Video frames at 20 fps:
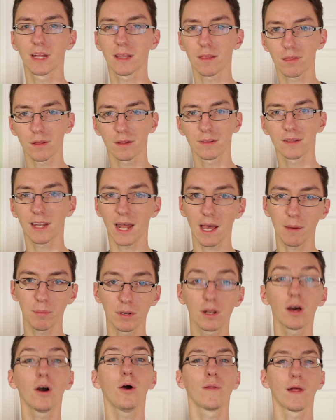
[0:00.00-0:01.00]
that thing that
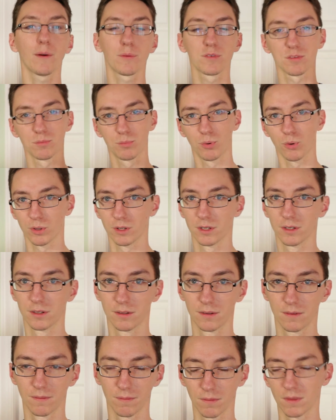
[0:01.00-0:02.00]
happened? Oh, that was important.
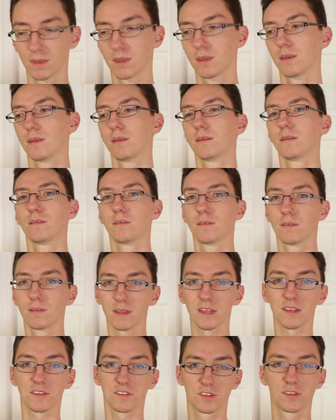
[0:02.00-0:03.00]

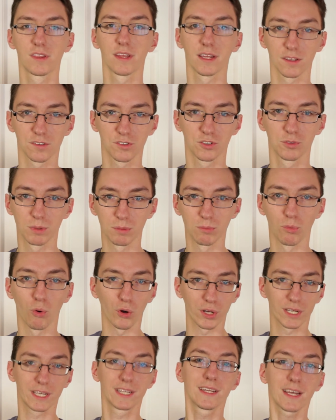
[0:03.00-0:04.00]
These things should be
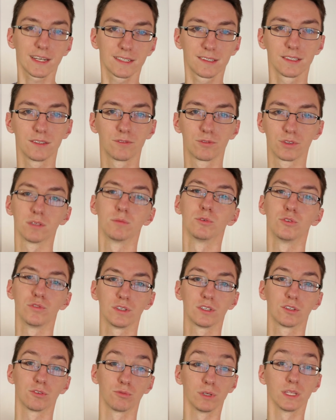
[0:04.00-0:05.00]
more connected for the
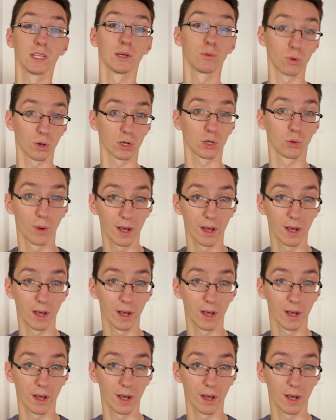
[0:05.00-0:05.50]
movie to really work